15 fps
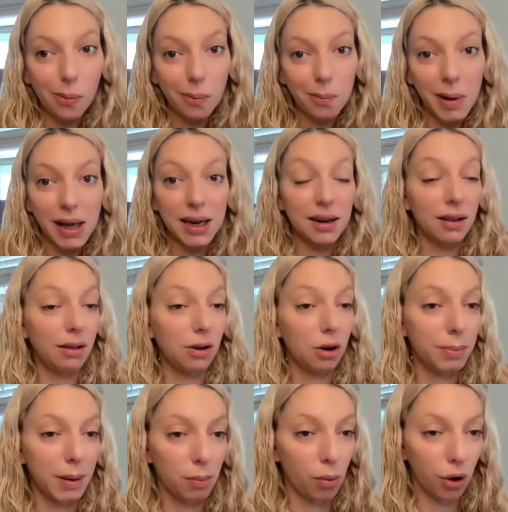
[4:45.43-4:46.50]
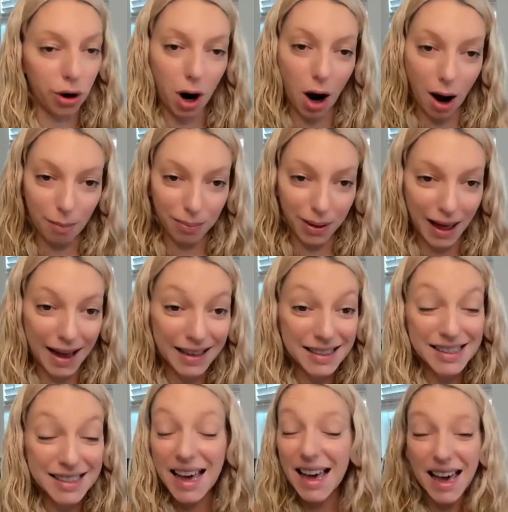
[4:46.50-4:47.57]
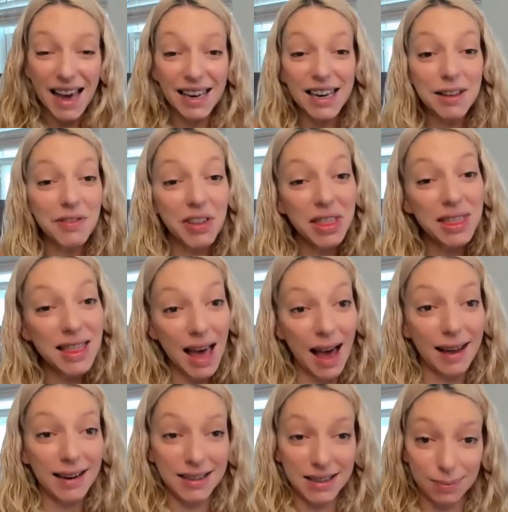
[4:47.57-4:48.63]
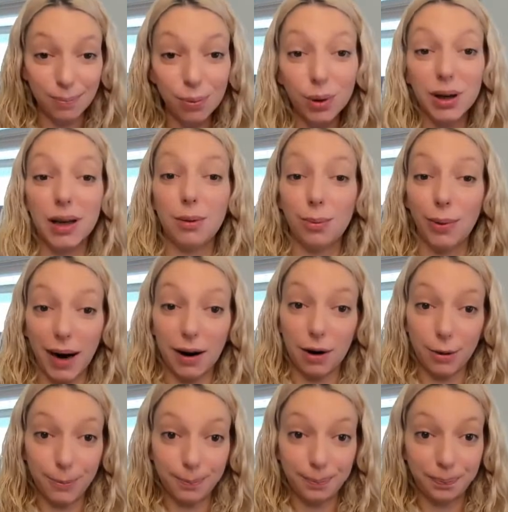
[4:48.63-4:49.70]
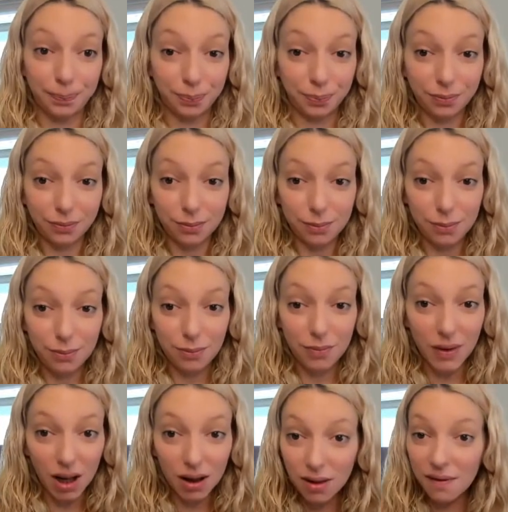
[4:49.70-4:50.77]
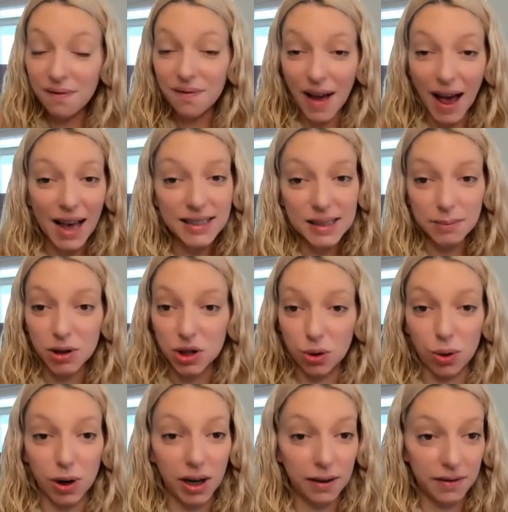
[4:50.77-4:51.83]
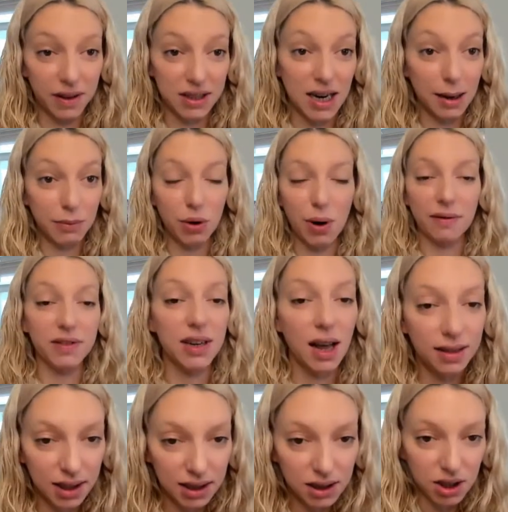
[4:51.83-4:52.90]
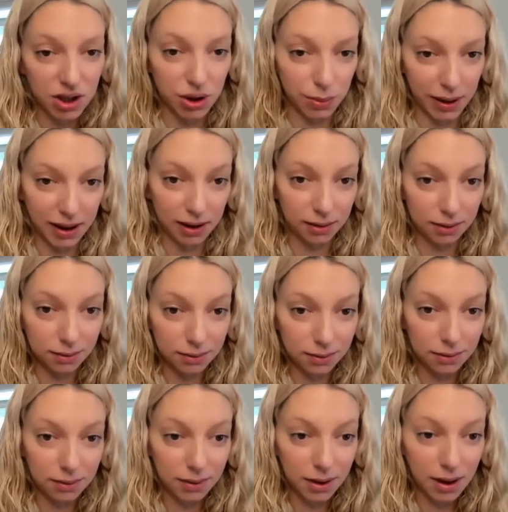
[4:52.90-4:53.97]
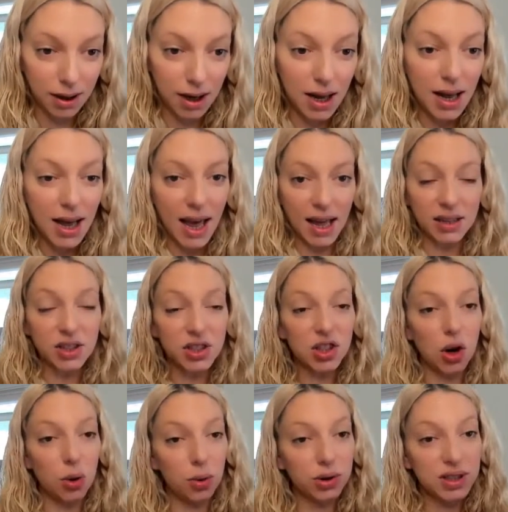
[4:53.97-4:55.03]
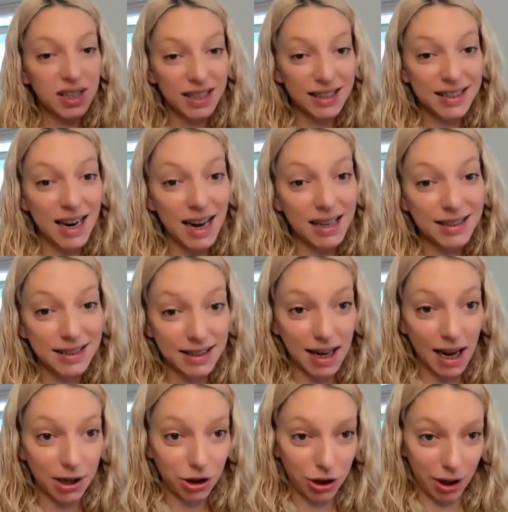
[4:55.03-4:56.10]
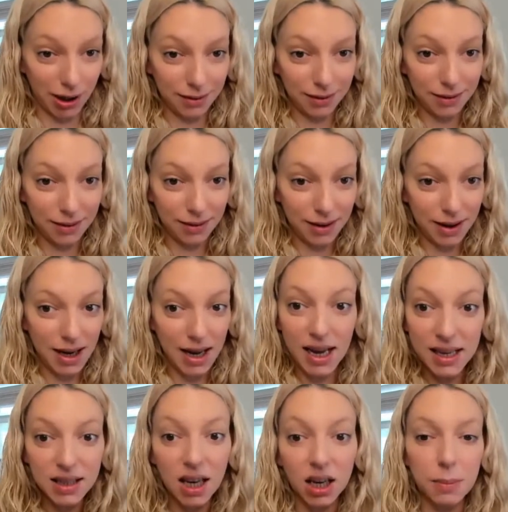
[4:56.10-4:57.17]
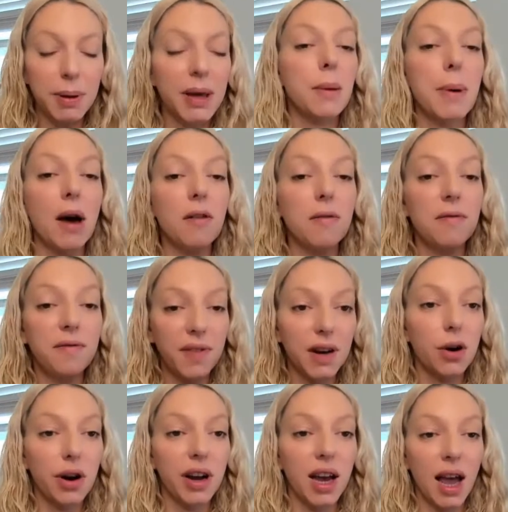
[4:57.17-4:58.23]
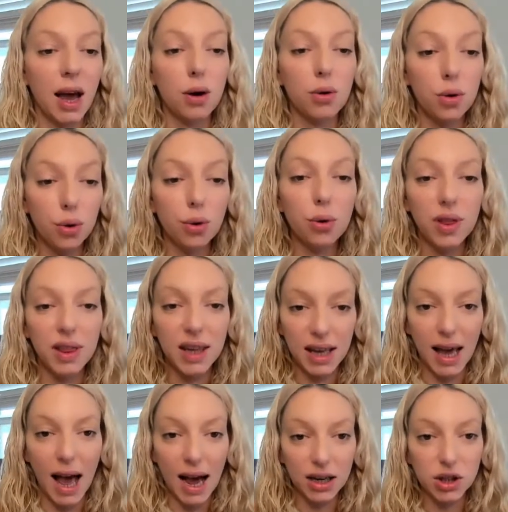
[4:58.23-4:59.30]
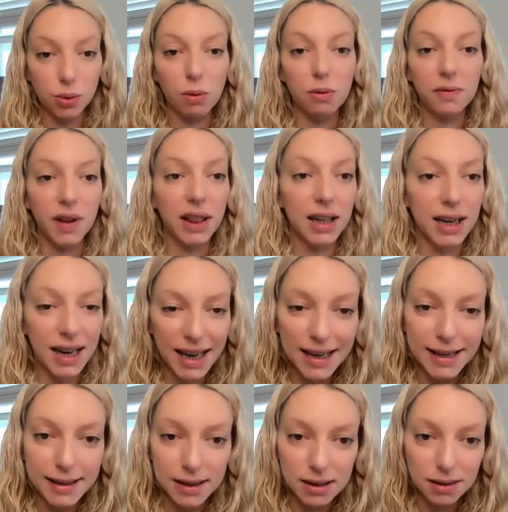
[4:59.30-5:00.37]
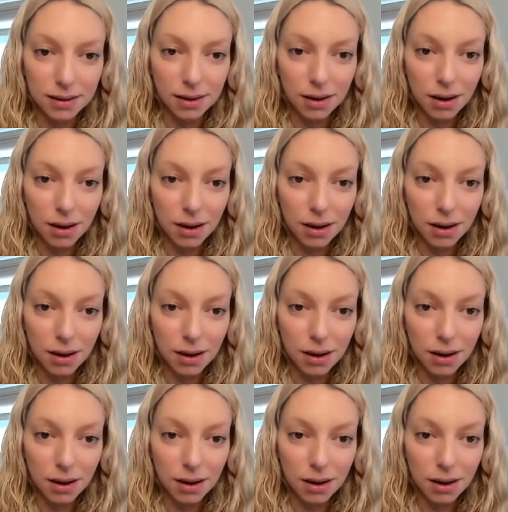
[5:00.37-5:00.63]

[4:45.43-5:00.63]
made it a little bit more complex. And even that is pretty rare. The vast majority of the time, you have nothing to do with it. And so today's session is going to be about figuring out who the actual villain is,